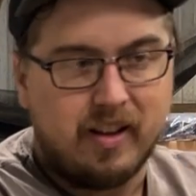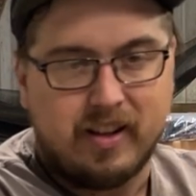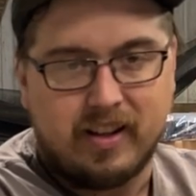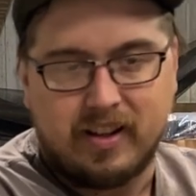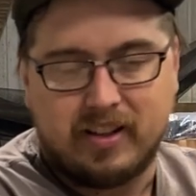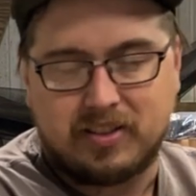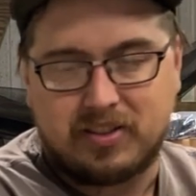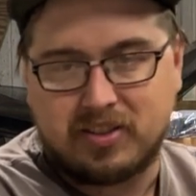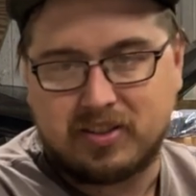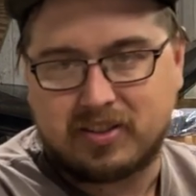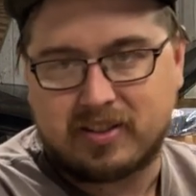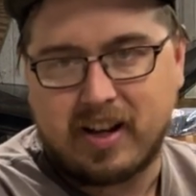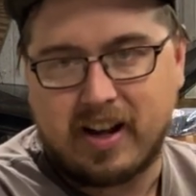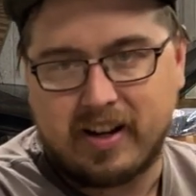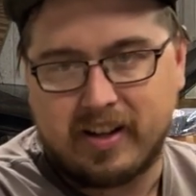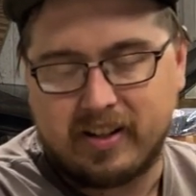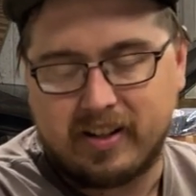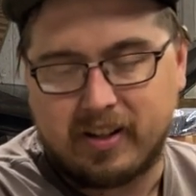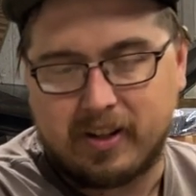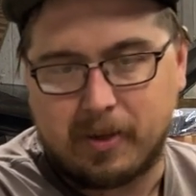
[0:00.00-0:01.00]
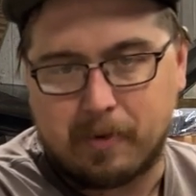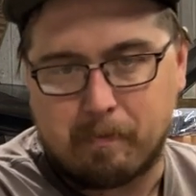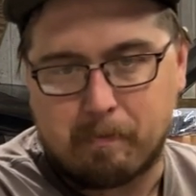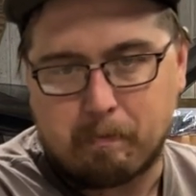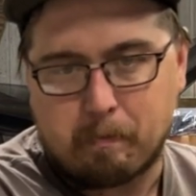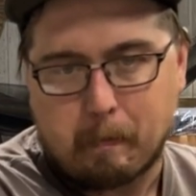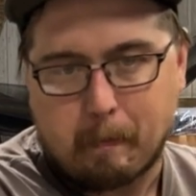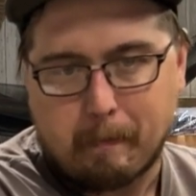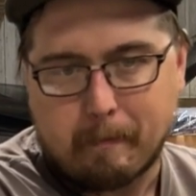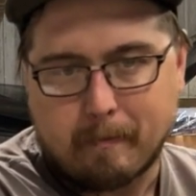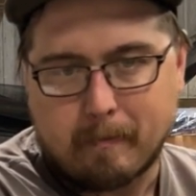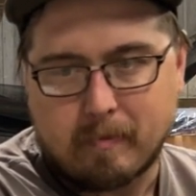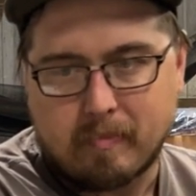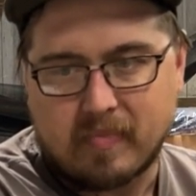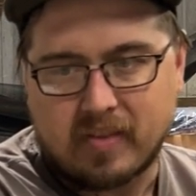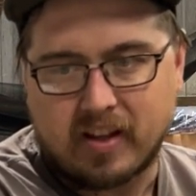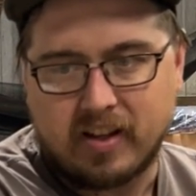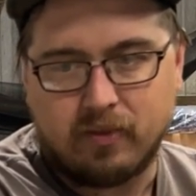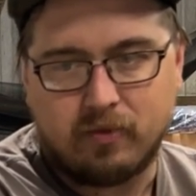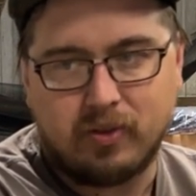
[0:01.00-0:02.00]
it's just kind of,
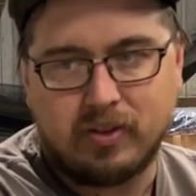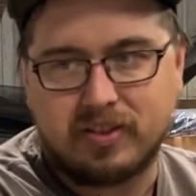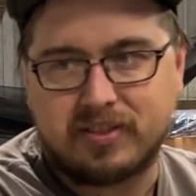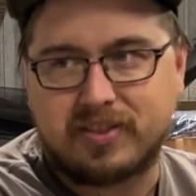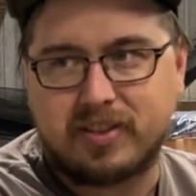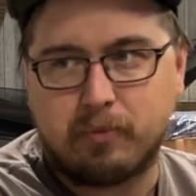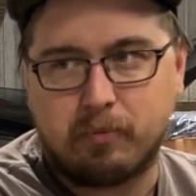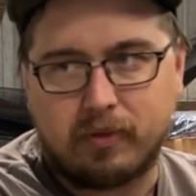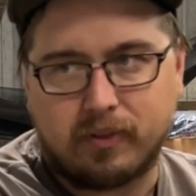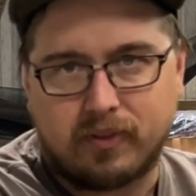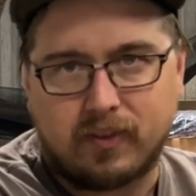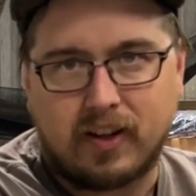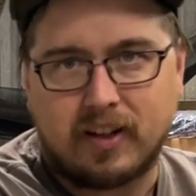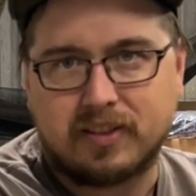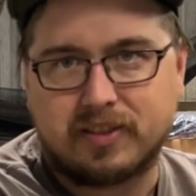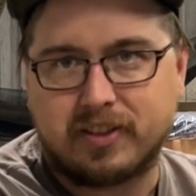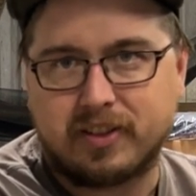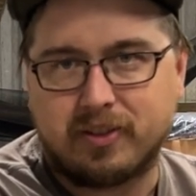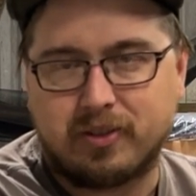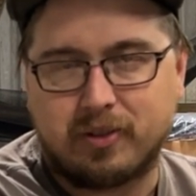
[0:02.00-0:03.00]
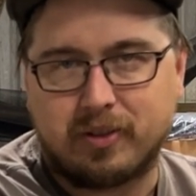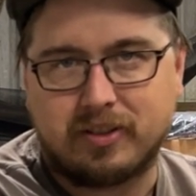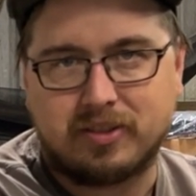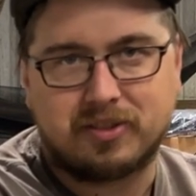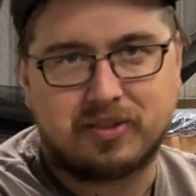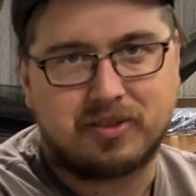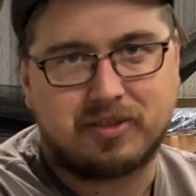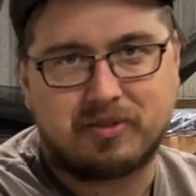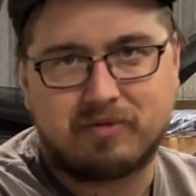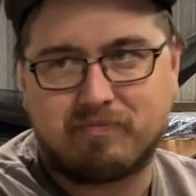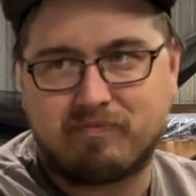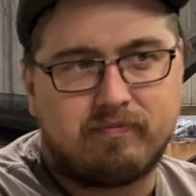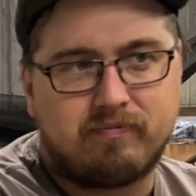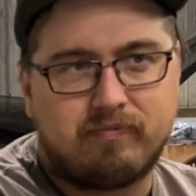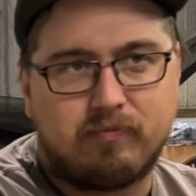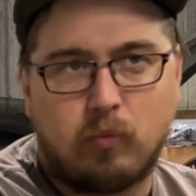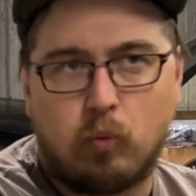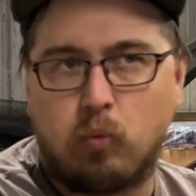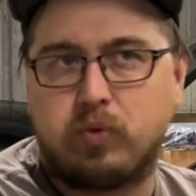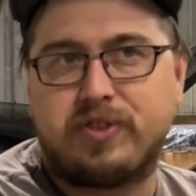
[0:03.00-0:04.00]
it really simplifies it. You know, there's
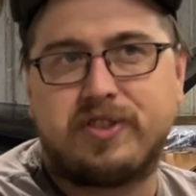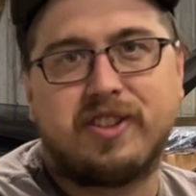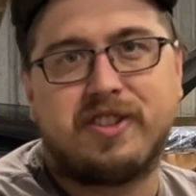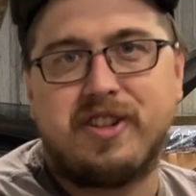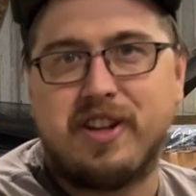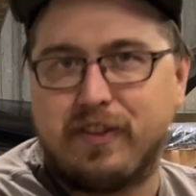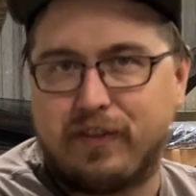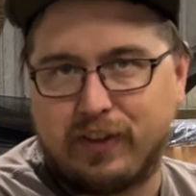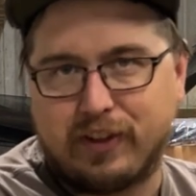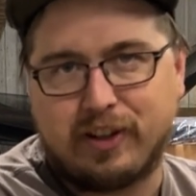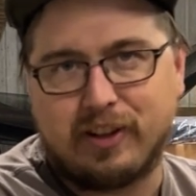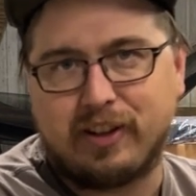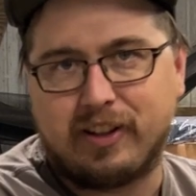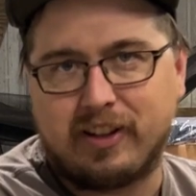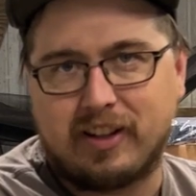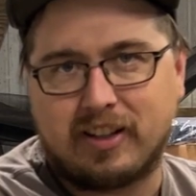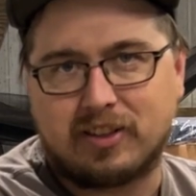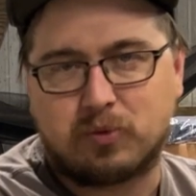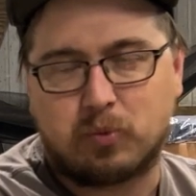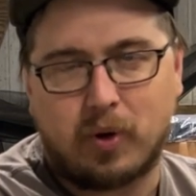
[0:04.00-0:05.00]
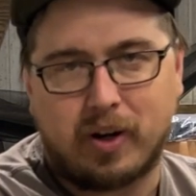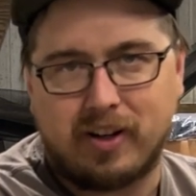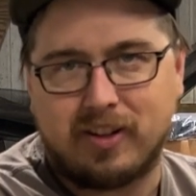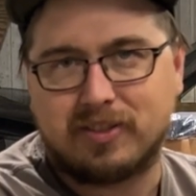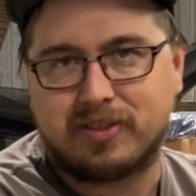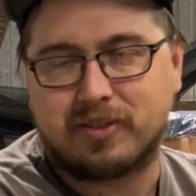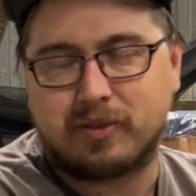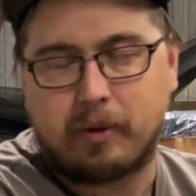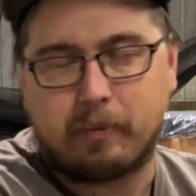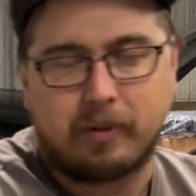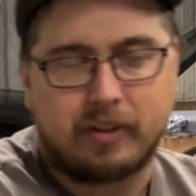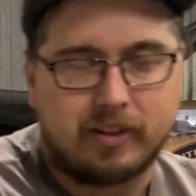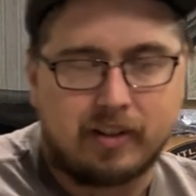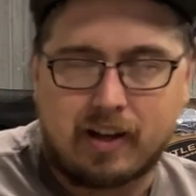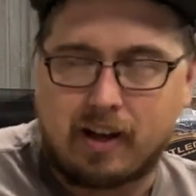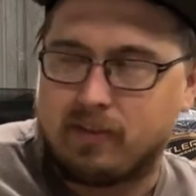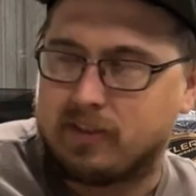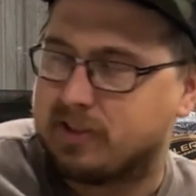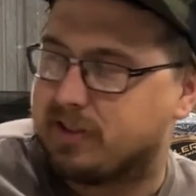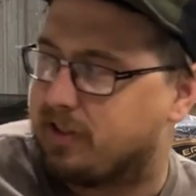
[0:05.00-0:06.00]
significantly less wires. I mean,
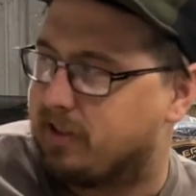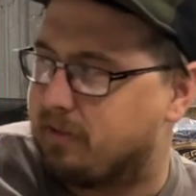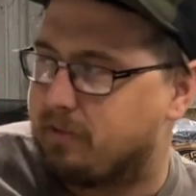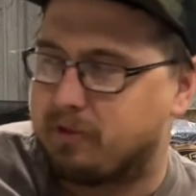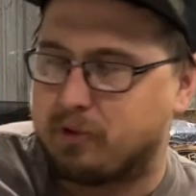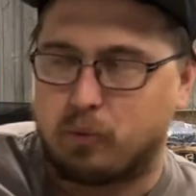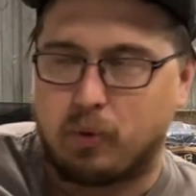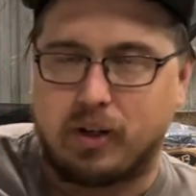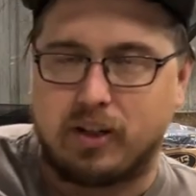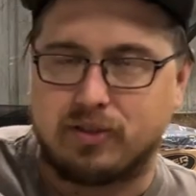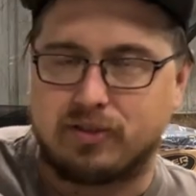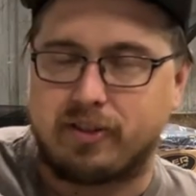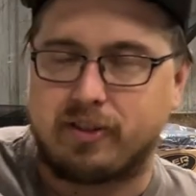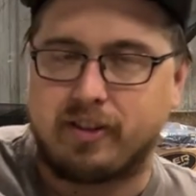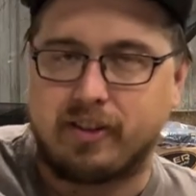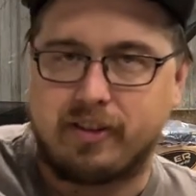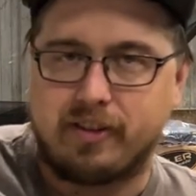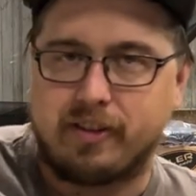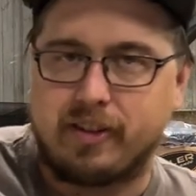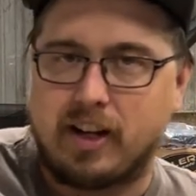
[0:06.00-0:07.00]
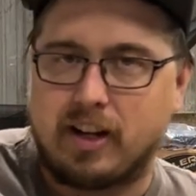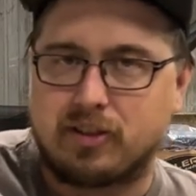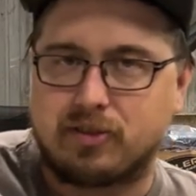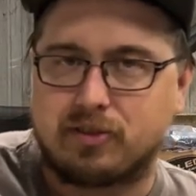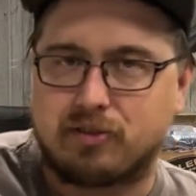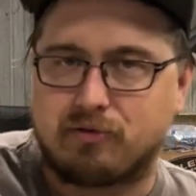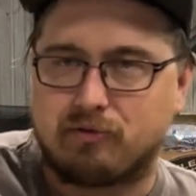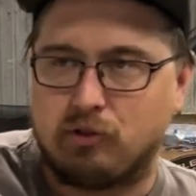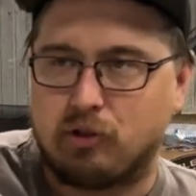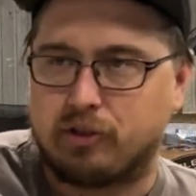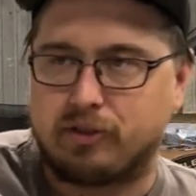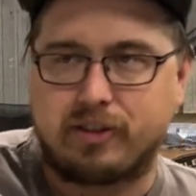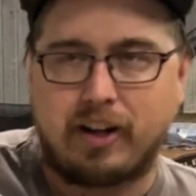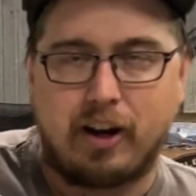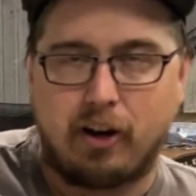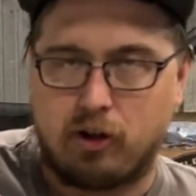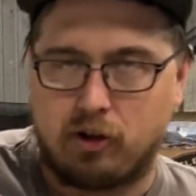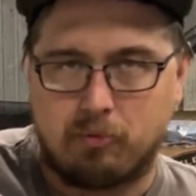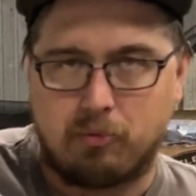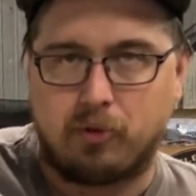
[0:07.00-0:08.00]
obviously the wires underneath the dash look
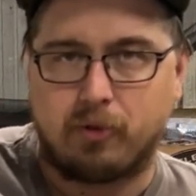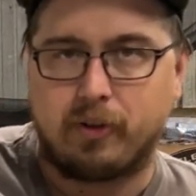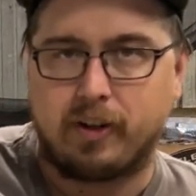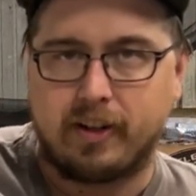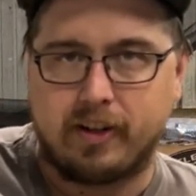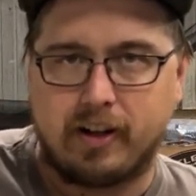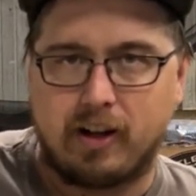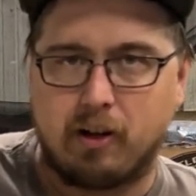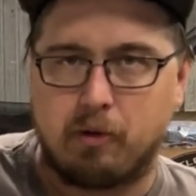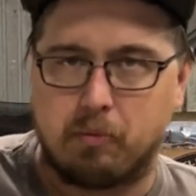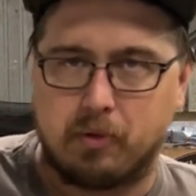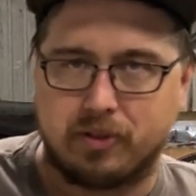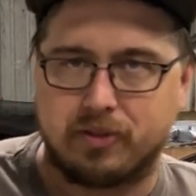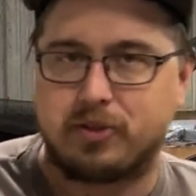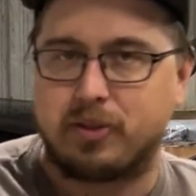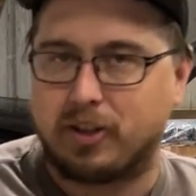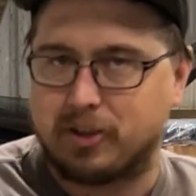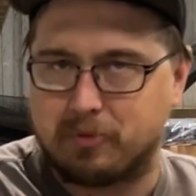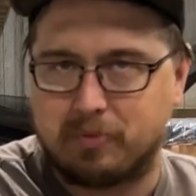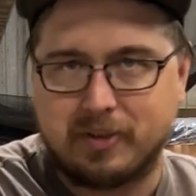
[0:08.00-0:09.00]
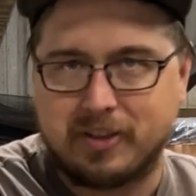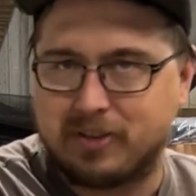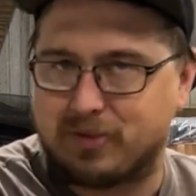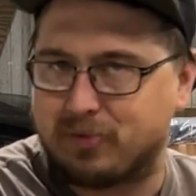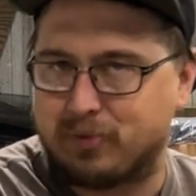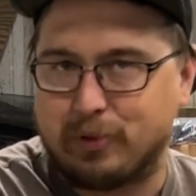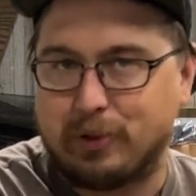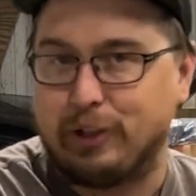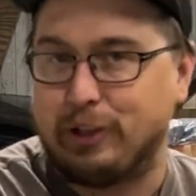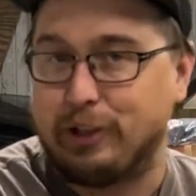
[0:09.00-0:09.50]
terrible right now, but trust me, it's really